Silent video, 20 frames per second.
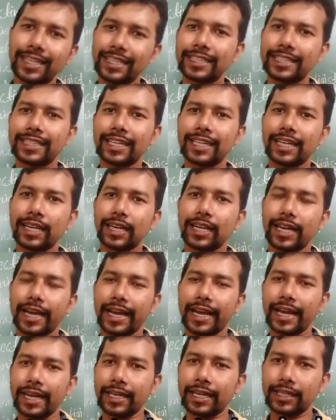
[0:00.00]
written
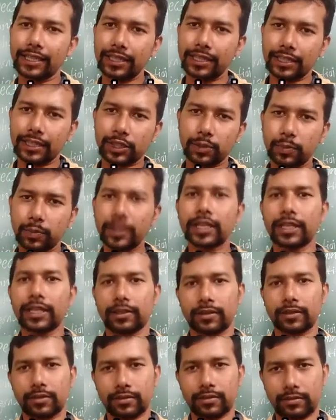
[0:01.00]
and
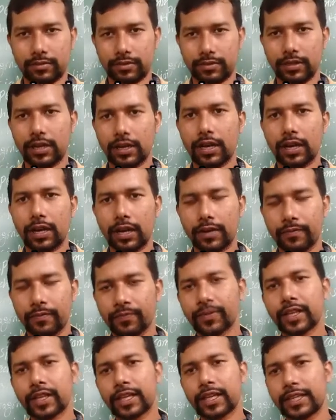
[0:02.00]
speaking.
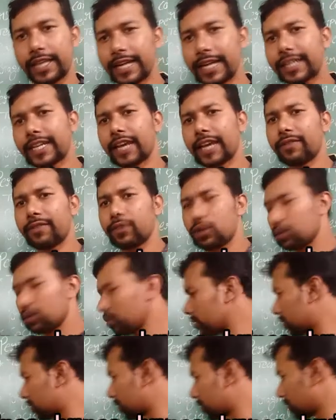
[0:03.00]
That time we
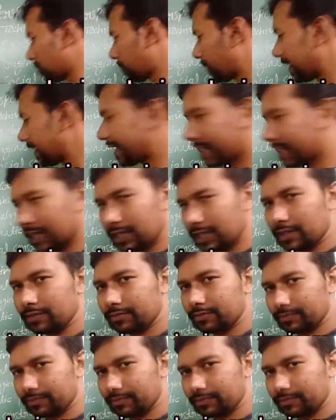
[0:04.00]
use printed.